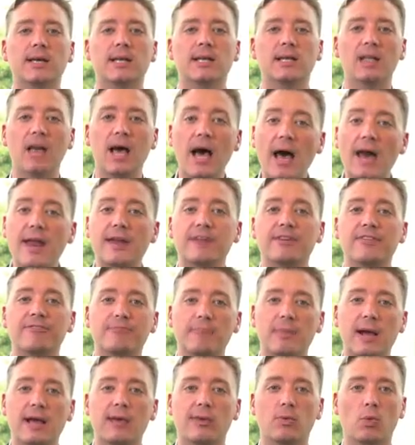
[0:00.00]
a lot of
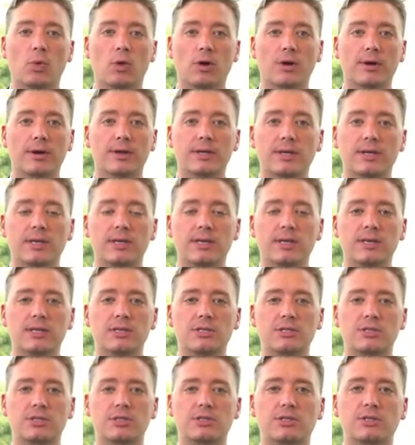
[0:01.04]
my work
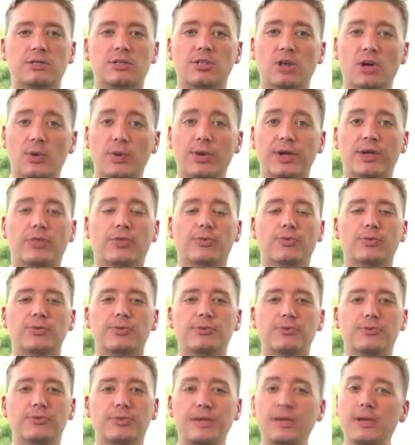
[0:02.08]
is going
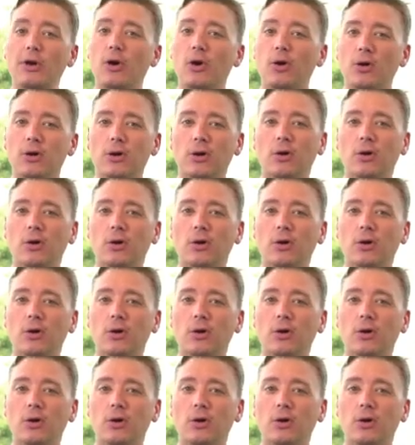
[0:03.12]
through the